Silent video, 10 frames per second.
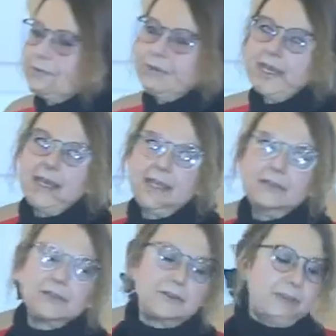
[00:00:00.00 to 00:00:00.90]
with
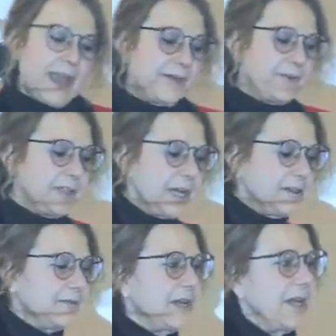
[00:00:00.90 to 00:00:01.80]
age. So the average
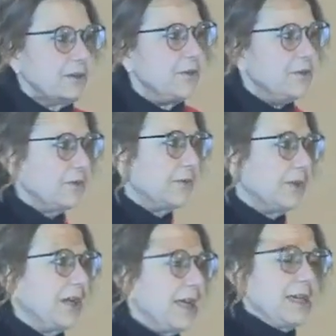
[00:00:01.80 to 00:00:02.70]
age of diagnosis for
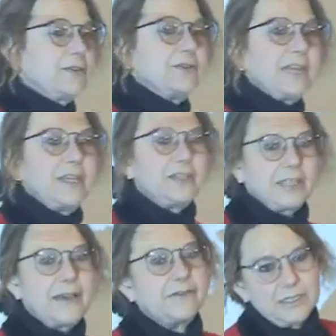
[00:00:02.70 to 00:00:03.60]
lung cancer is age
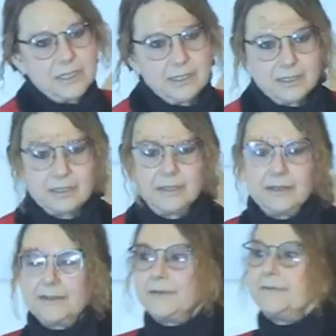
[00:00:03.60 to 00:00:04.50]
70.
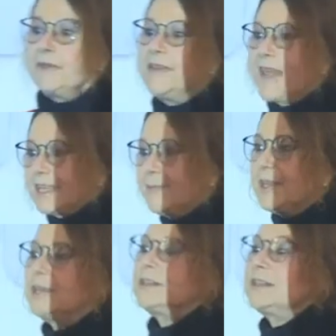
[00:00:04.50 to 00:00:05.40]
And that's
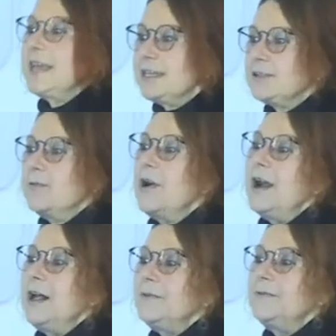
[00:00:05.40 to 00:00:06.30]
because it takes a
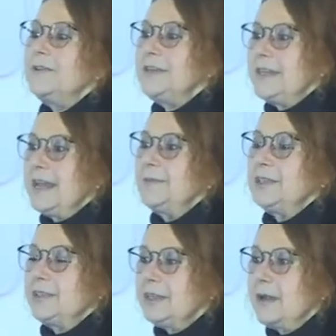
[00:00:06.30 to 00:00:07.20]
while for the
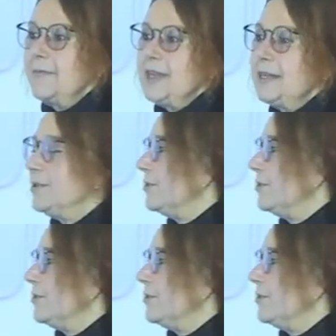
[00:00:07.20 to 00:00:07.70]
damage to come in as